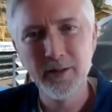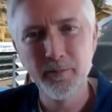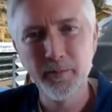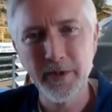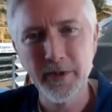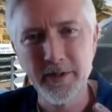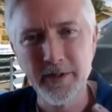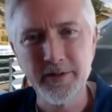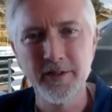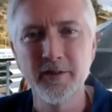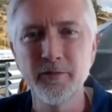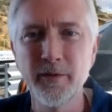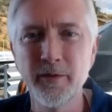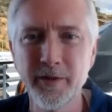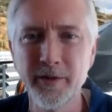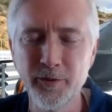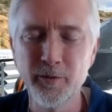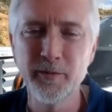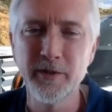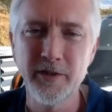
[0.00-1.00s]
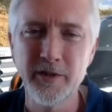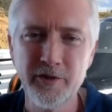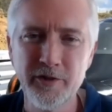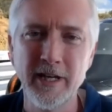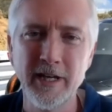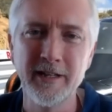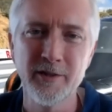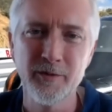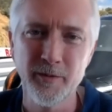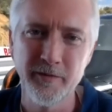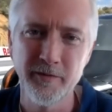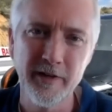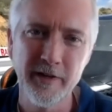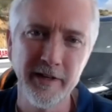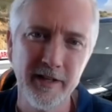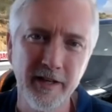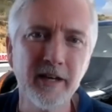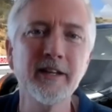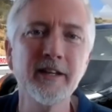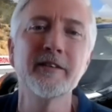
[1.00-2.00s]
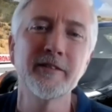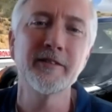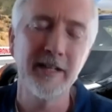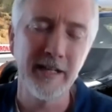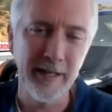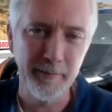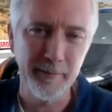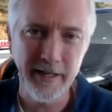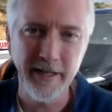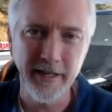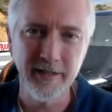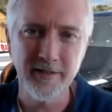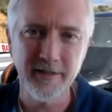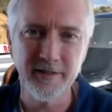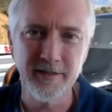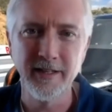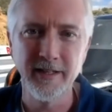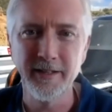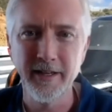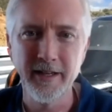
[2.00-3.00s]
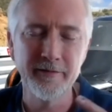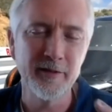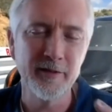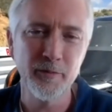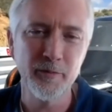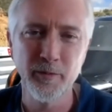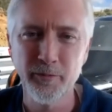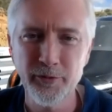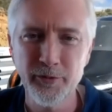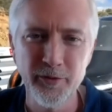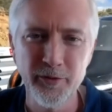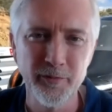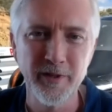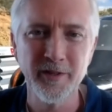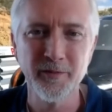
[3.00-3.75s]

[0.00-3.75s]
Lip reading: because software normally is challenged with very unaerodynamic cases that you're having to improve.